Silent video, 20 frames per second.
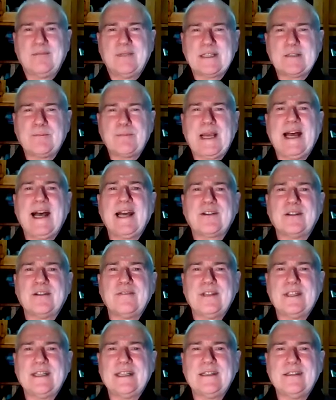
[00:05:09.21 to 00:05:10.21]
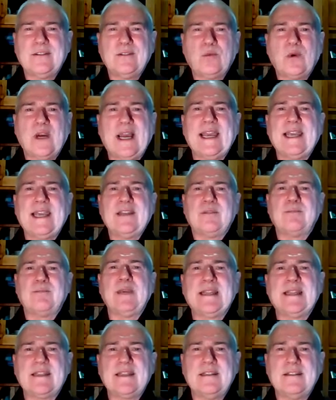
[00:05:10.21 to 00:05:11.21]
as part of the way and the
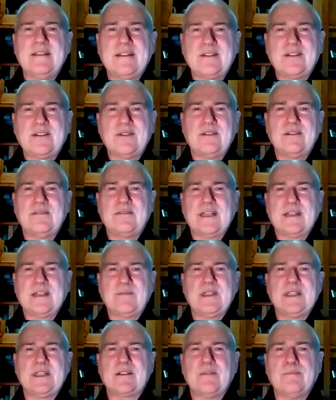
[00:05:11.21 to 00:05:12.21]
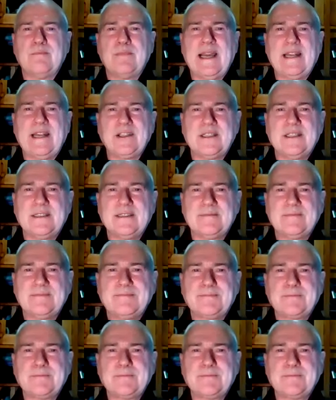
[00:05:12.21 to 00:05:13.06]
methods to develop this compassion,